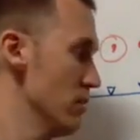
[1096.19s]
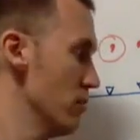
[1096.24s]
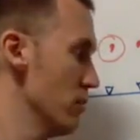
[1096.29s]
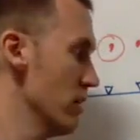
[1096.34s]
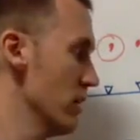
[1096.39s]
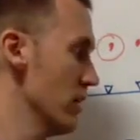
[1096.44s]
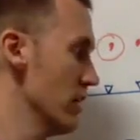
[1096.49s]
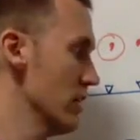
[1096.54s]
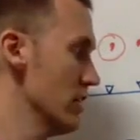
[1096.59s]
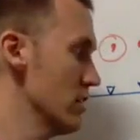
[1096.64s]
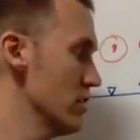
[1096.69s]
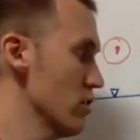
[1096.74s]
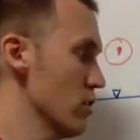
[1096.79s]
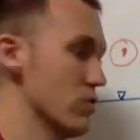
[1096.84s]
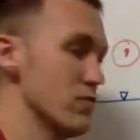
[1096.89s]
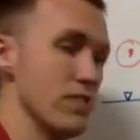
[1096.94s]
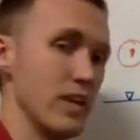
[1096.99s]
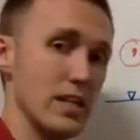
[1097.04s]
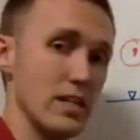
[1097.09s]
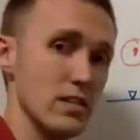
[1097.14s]
put it in its
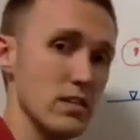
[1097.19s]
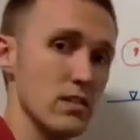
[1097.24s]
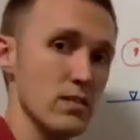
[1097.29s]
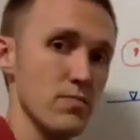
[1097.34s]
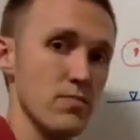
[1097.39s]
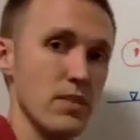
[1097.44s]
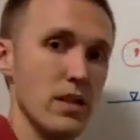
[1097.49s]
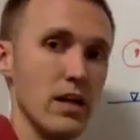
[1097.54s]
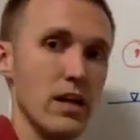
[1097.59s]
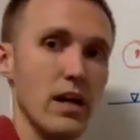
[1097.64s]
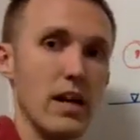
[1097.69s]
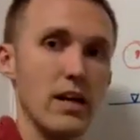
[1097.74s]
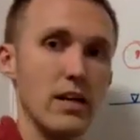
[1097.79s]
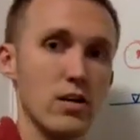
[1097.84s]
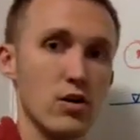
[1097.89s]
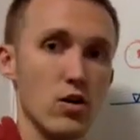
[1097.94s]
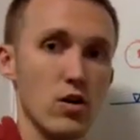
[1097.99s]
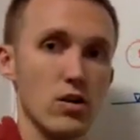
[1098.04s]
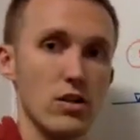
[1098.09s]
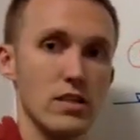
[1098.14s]
own vector,
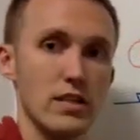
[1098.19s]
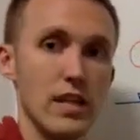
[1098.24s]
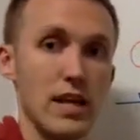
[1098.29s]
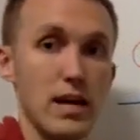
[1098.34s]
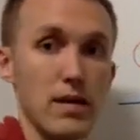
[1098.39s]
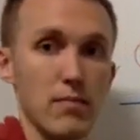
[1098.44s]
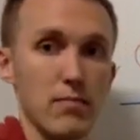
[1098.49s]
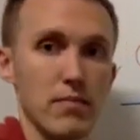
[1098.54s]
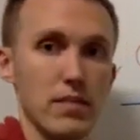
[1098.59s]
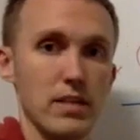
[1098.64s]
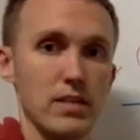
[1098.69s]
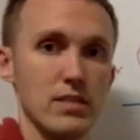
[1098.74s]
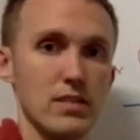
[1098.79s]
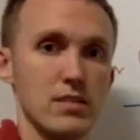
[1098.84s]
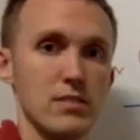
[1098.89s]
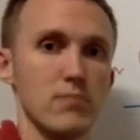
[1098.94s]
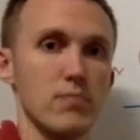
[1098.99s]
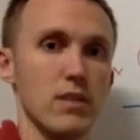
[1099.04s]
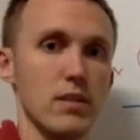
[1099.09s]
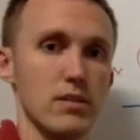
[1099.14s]
and call it M. That's
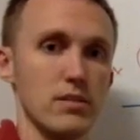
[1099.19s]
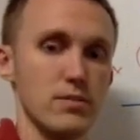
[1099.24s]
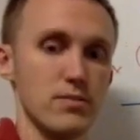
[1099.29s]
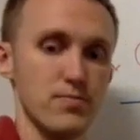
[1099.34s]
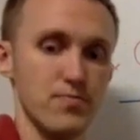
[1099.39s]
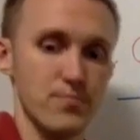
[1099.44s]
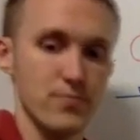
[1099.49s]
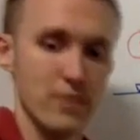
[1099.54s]
the model.